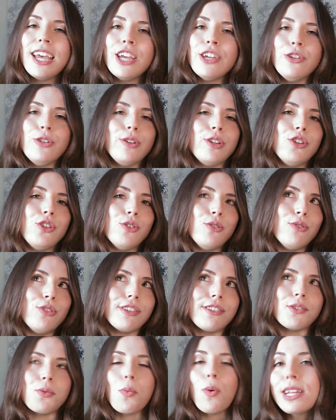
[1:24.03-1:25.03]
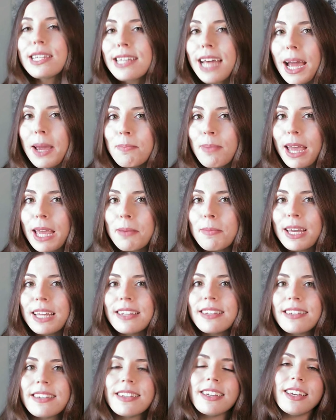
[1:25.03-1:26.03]
You could do just a one-time
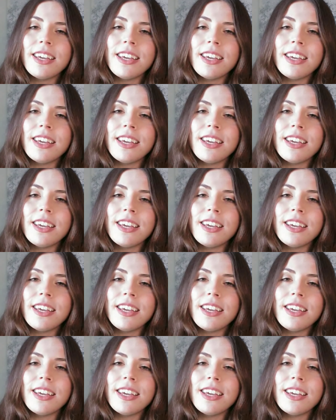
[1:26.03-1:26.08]
payment.